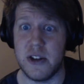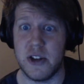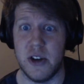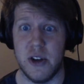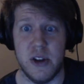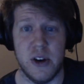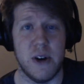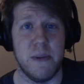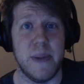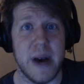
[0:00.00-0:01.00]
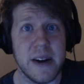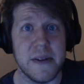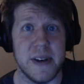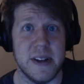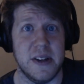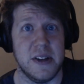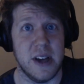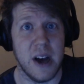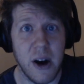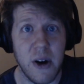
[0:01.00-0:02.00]
to their benefit to
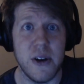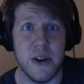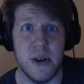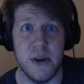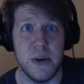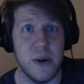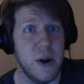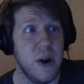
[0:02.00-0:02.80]
tell you